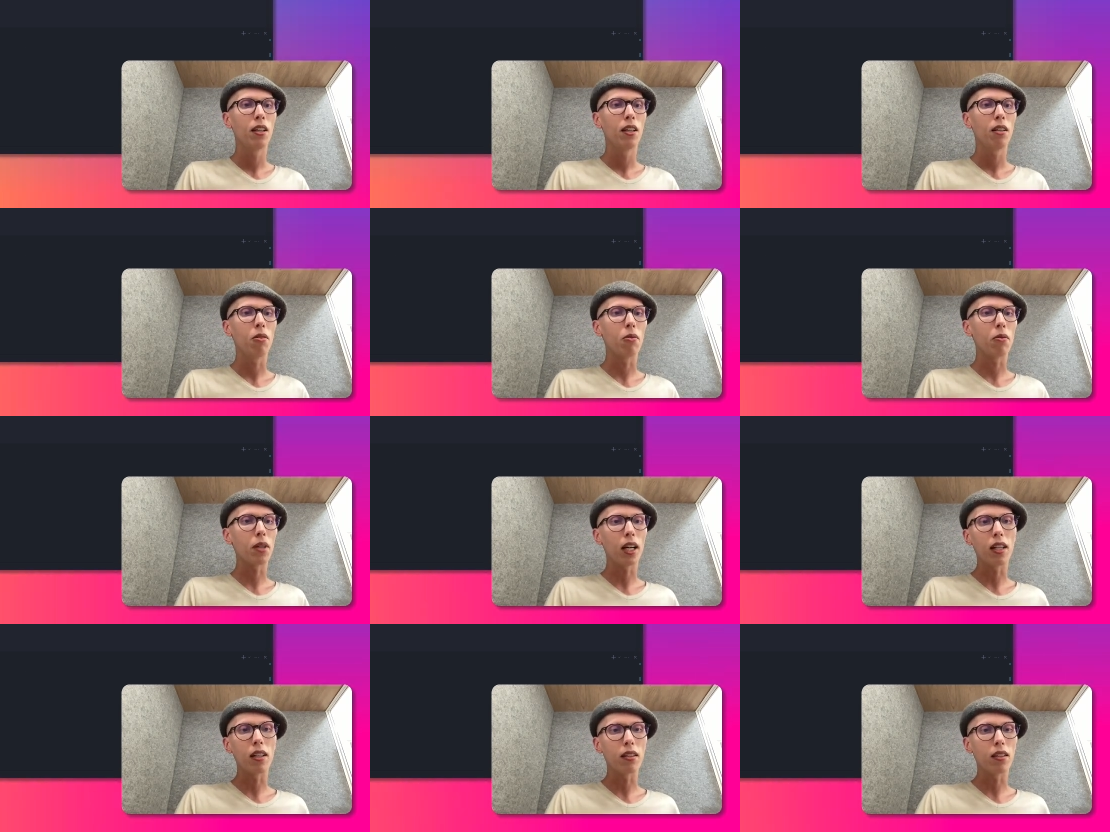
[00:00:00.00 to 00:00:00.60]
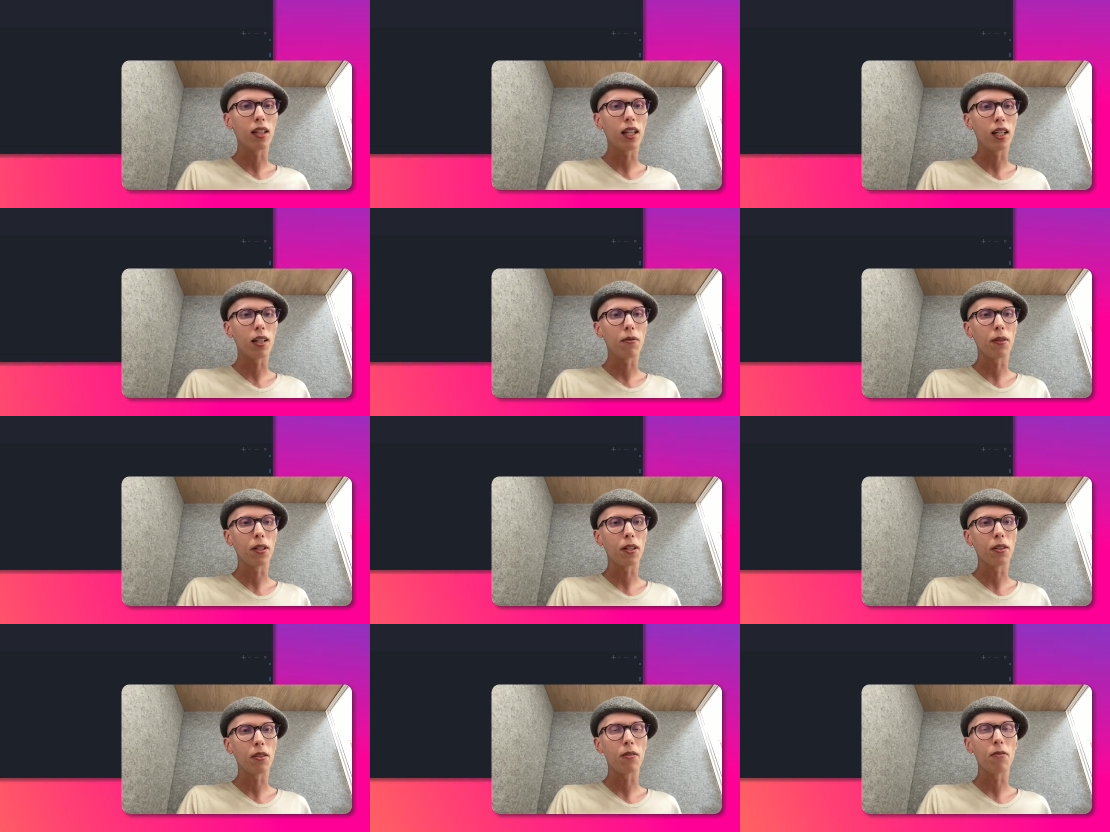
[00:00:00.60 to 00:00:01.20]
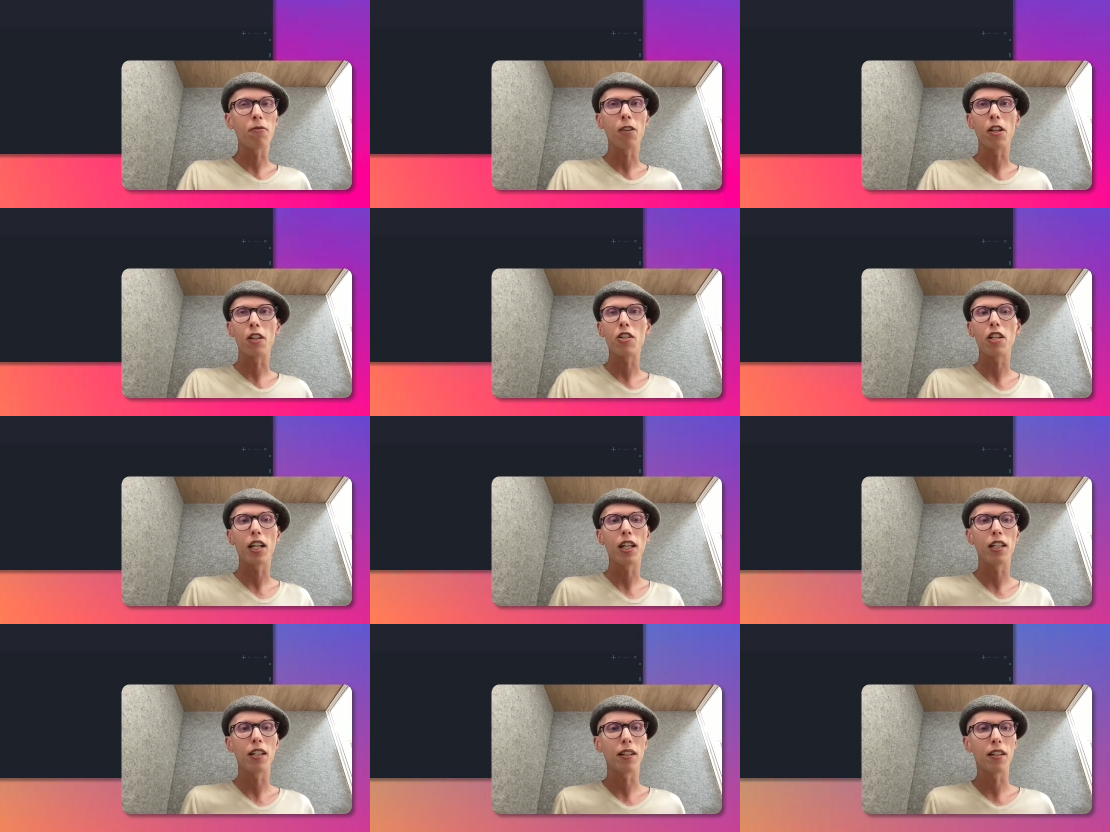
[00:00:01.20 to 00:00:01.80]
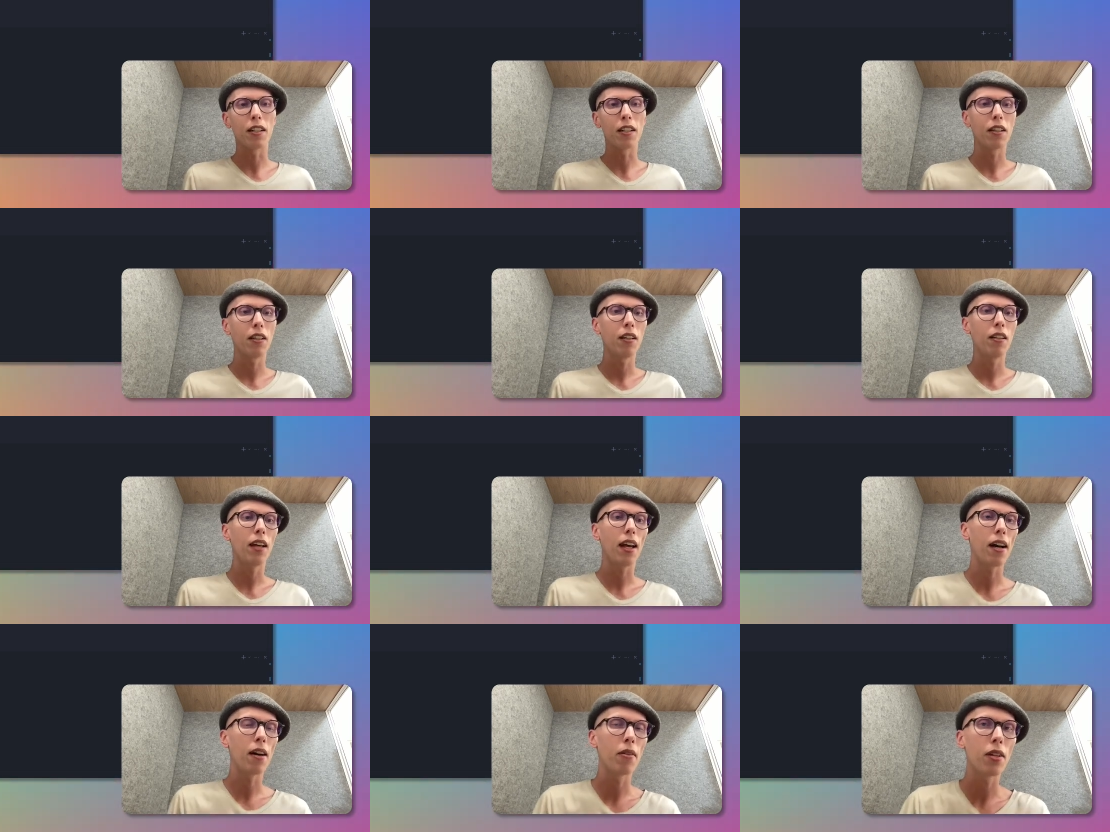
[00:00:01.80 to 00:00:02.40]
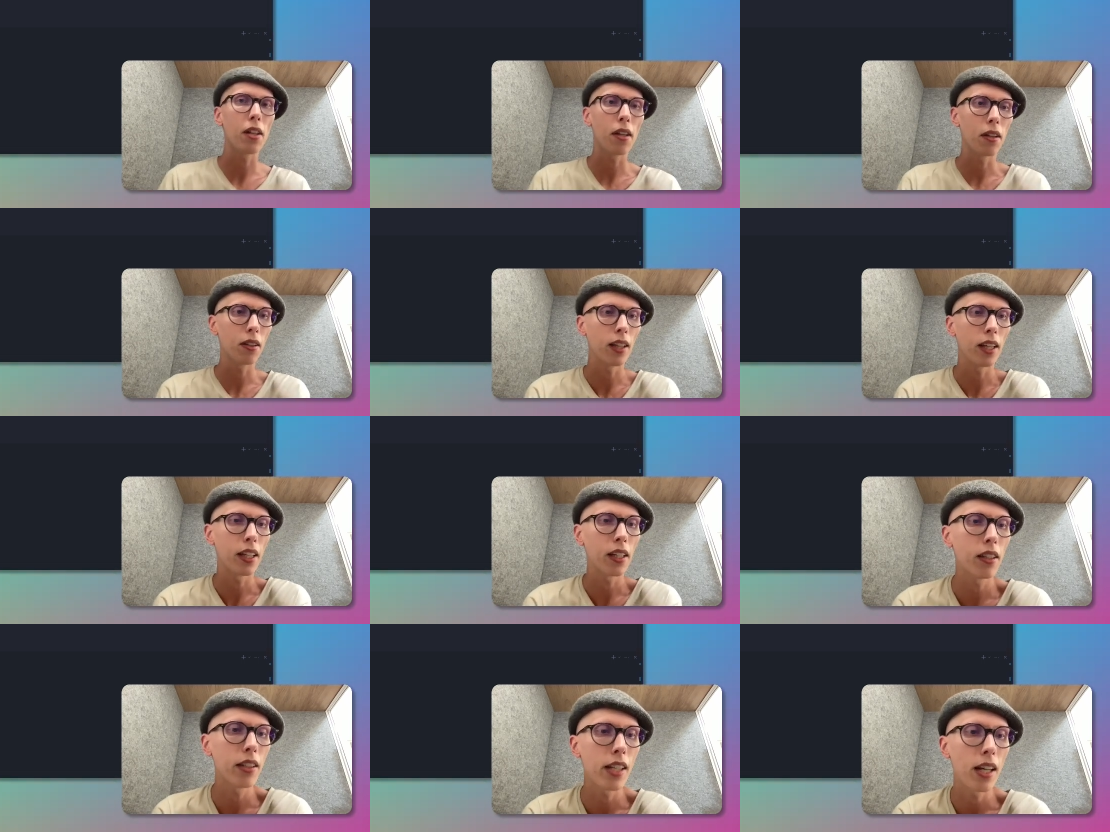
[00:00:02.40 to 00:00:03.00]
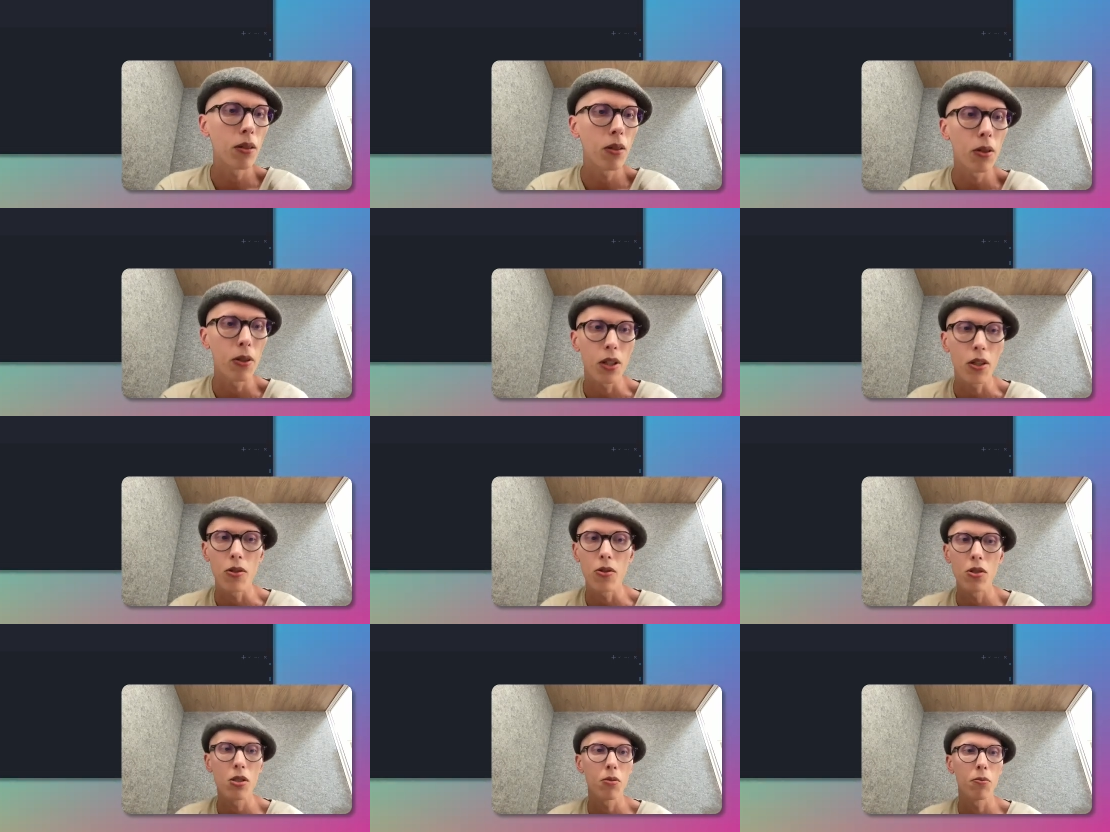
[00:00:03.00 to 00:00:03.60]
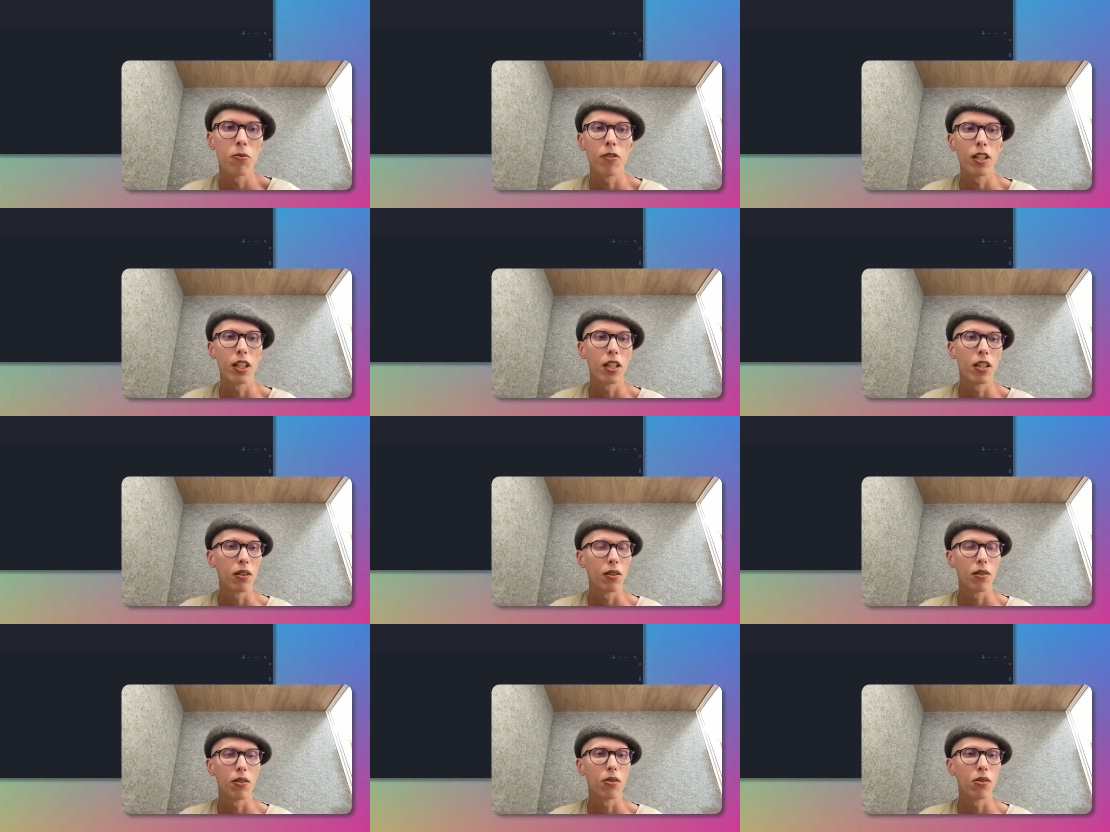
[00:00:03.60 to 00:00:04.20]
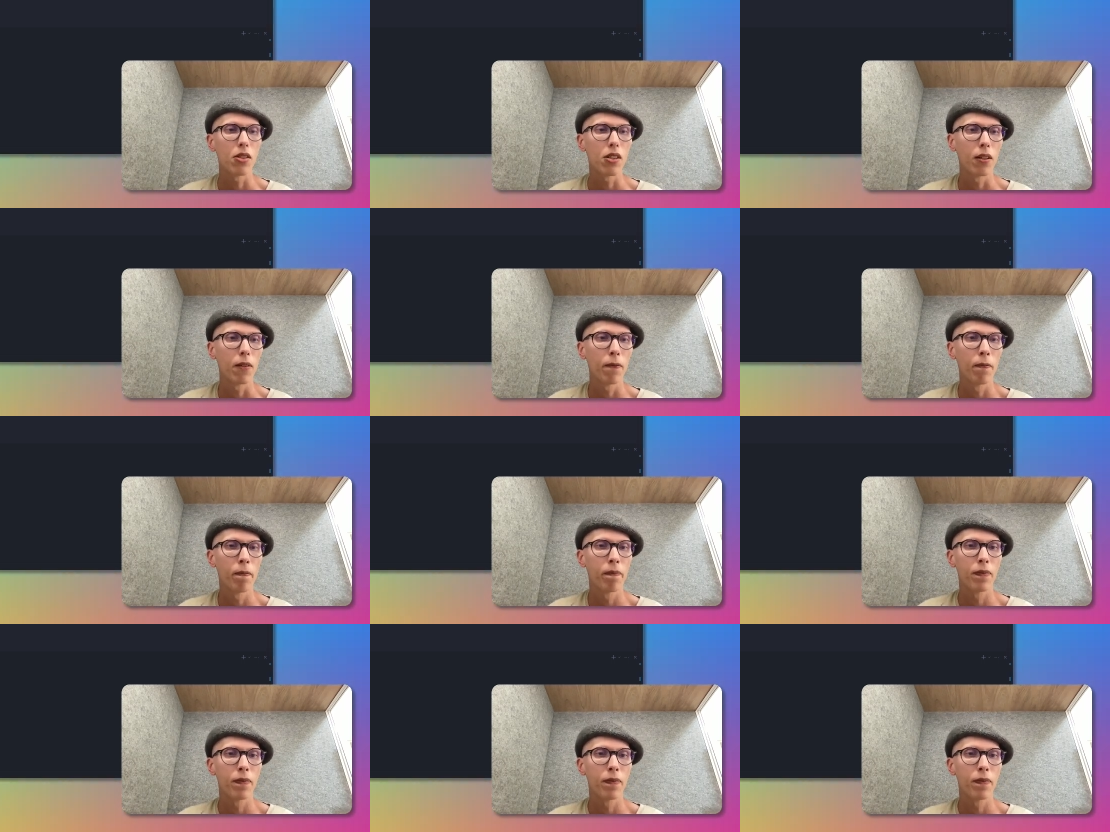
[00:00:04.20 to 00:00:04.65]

We've got a lot of other functionality out here, like downloading YouTube videos and